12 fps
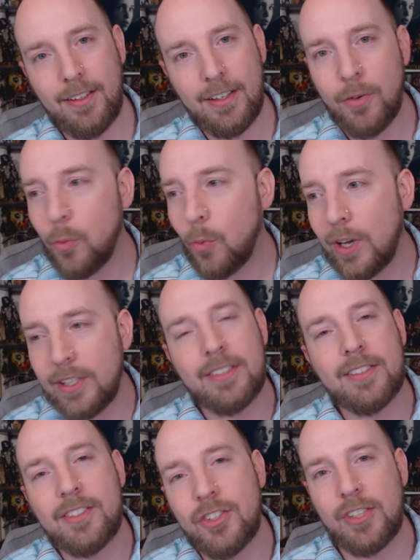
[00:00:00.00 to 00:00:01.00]

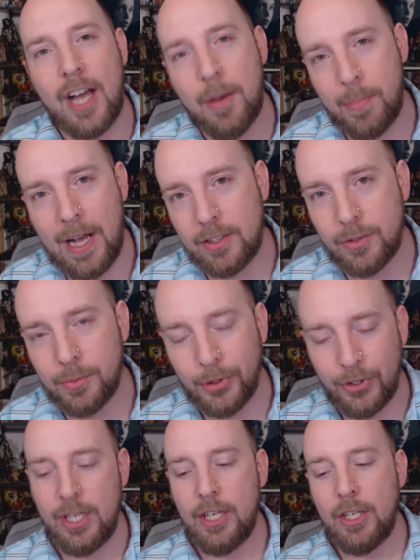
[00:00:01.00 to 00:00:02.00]
It's just not possible.